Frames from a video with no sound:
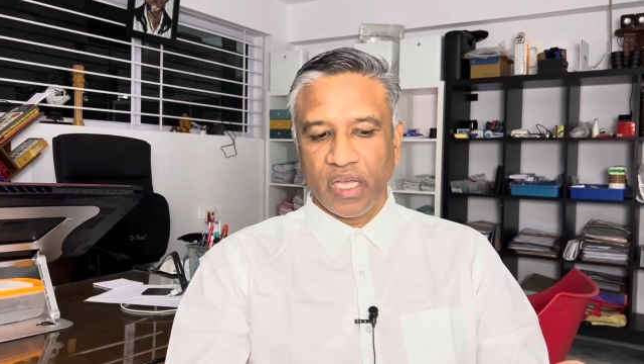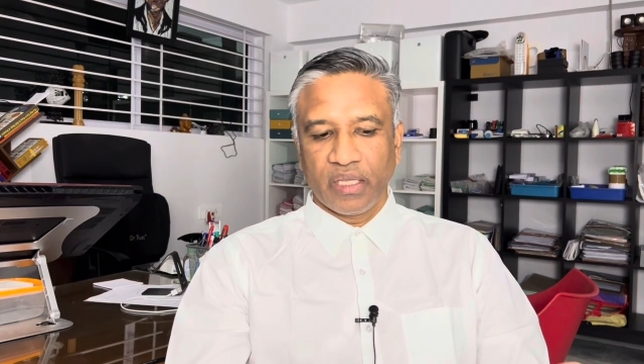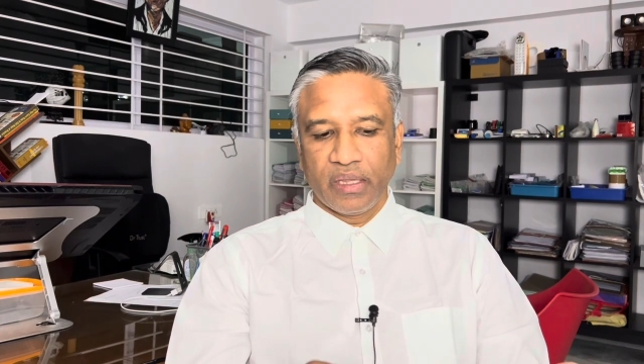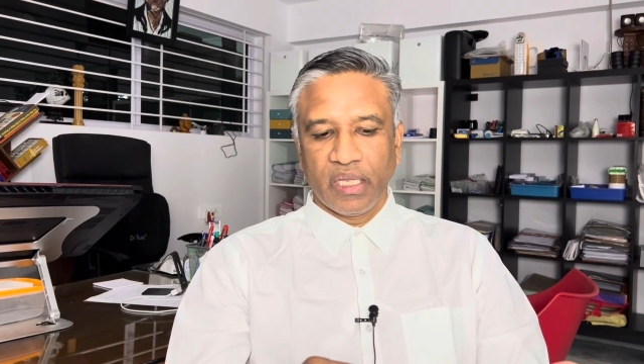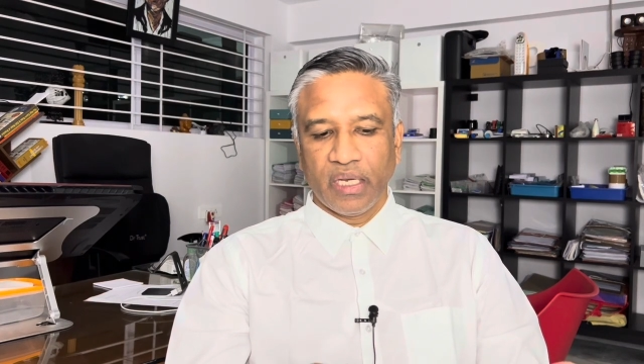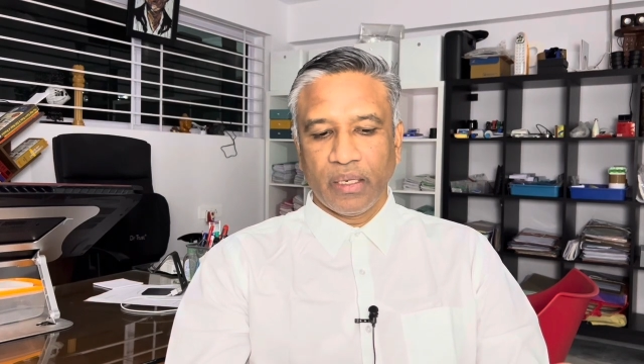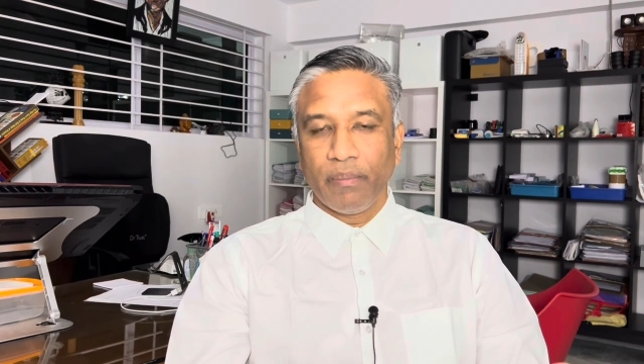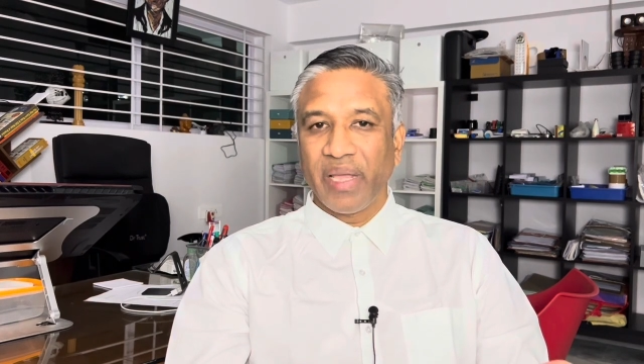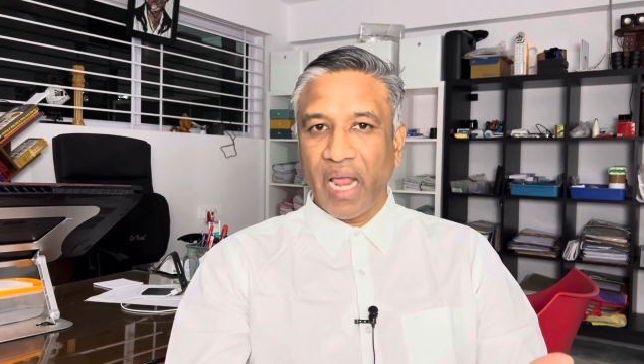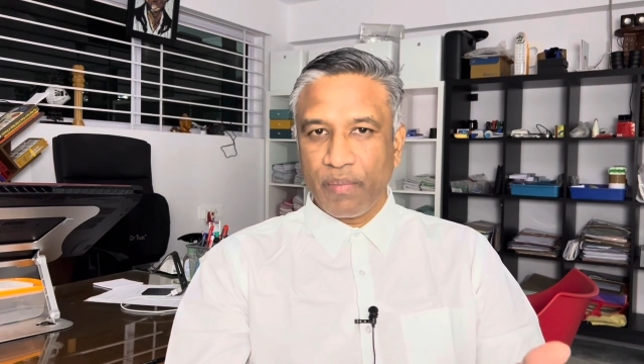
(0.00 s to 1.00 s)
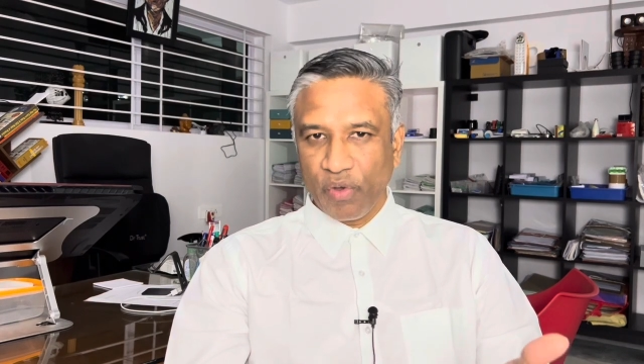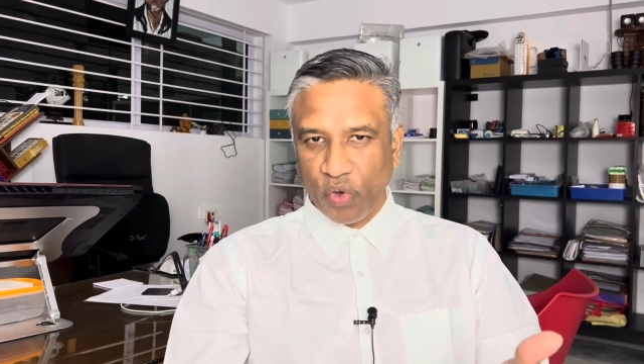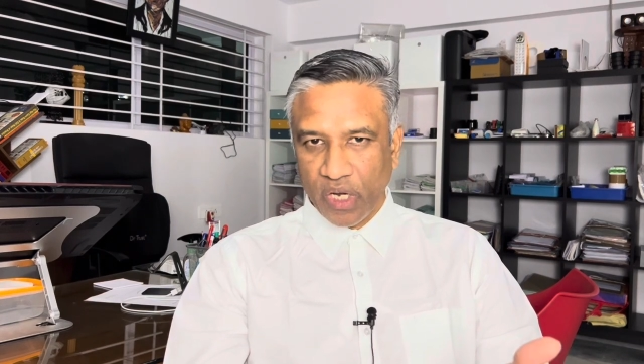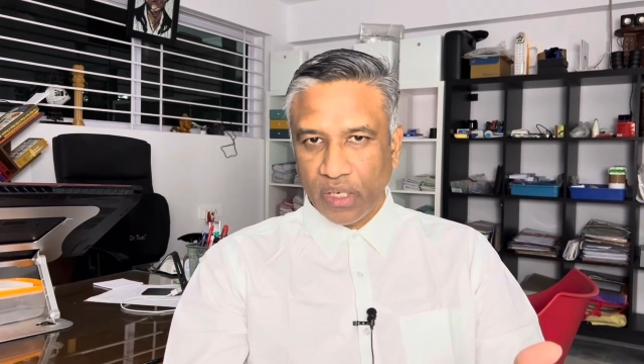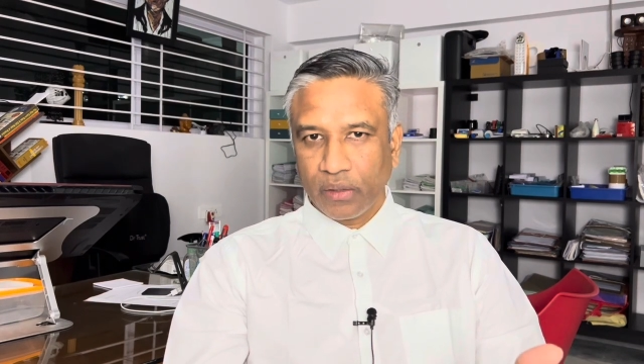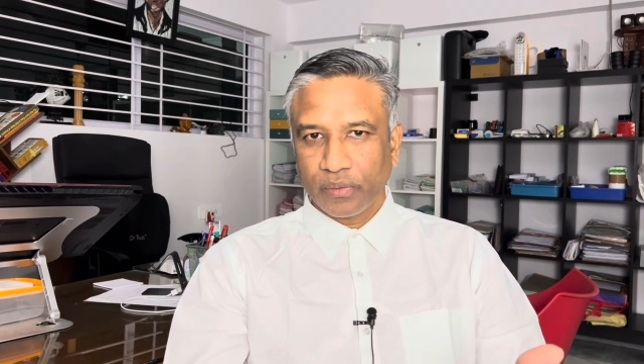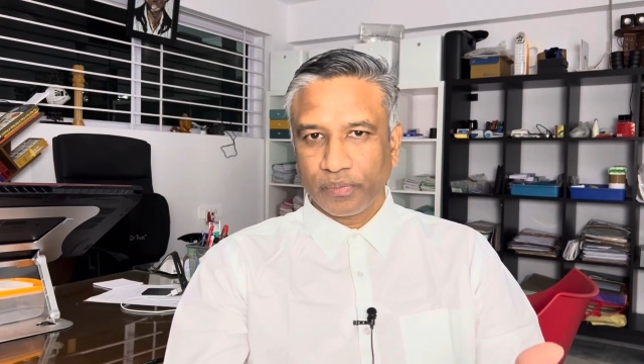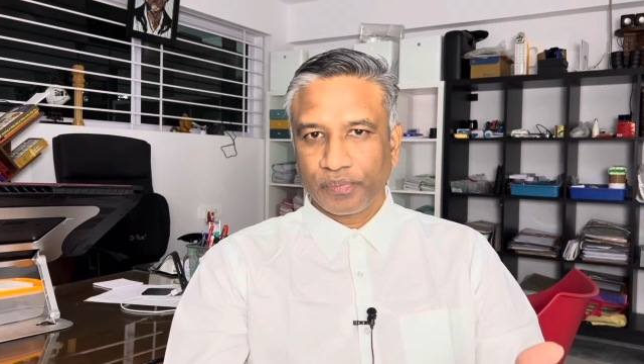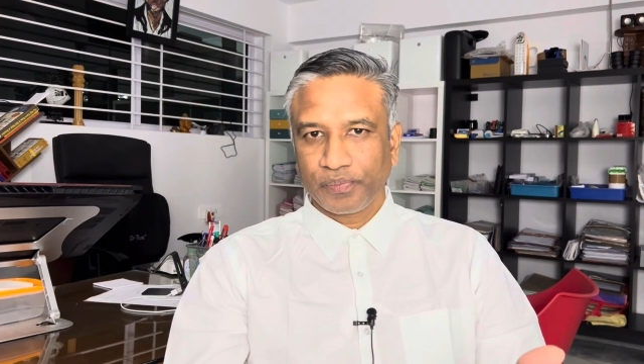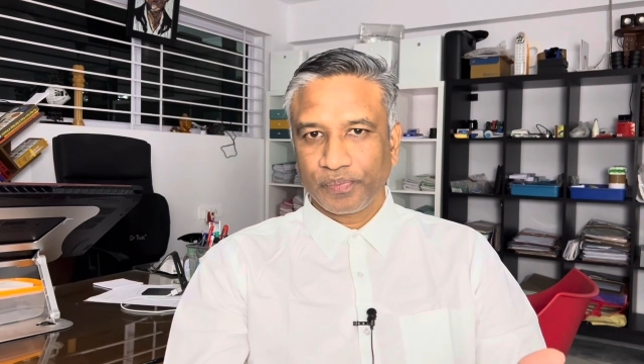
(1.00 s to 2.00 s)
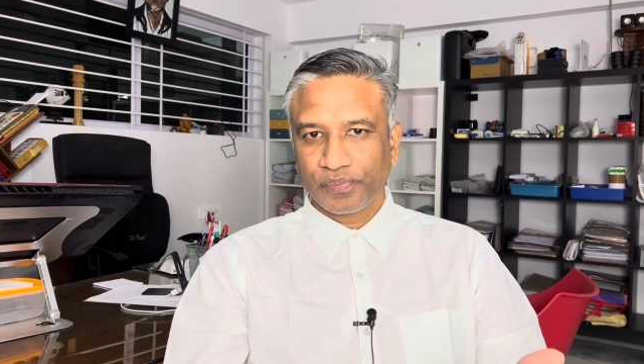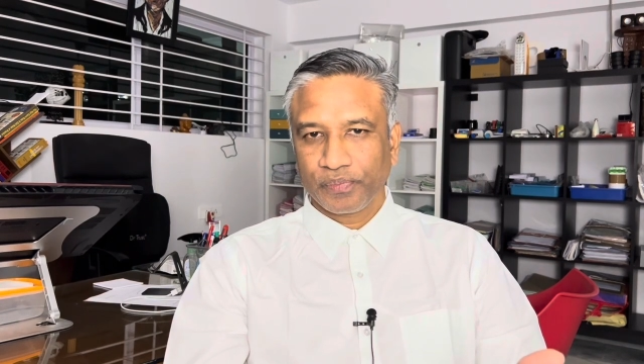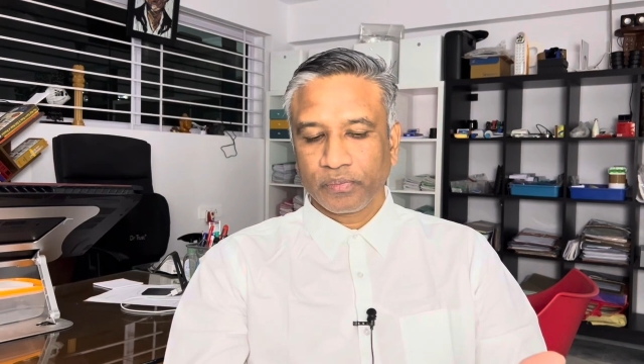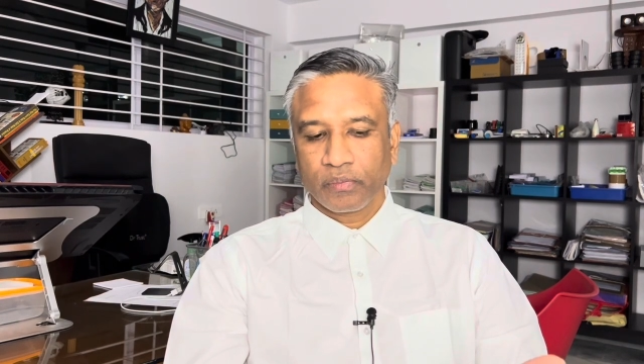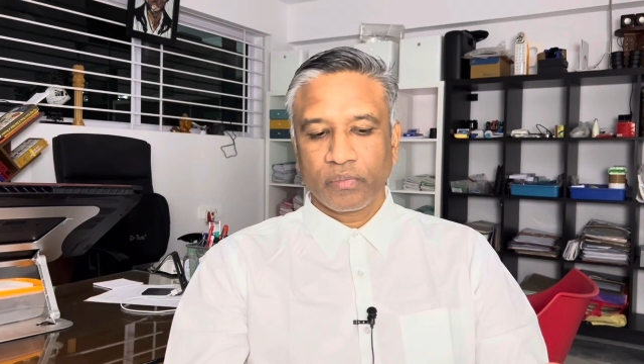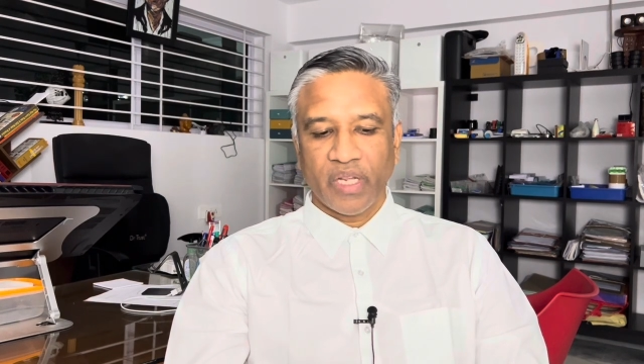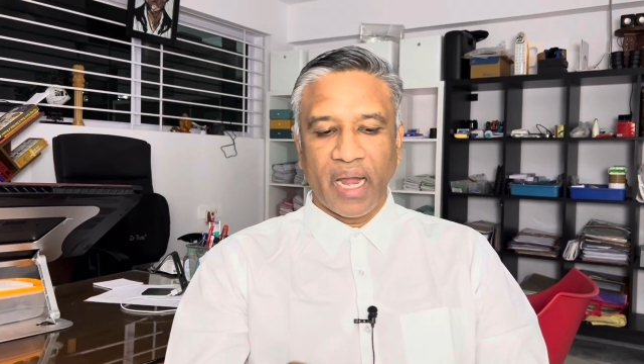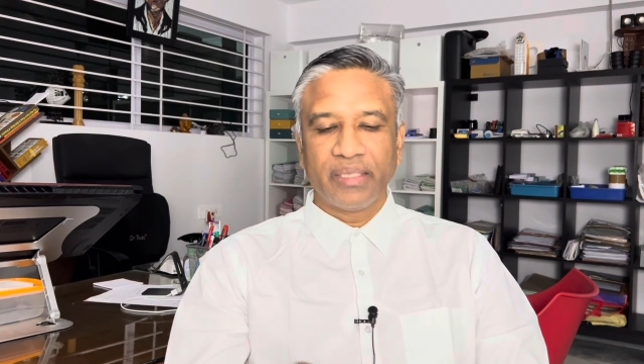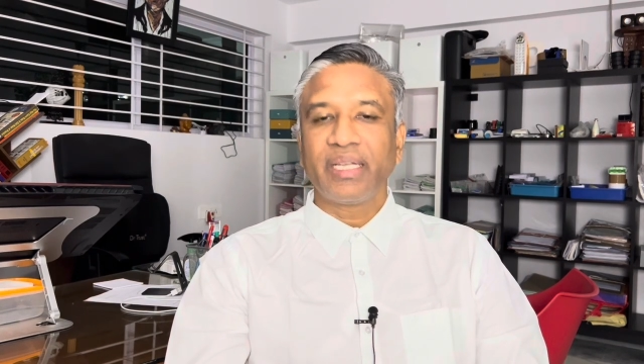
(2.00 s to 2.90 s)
the Benami owner, and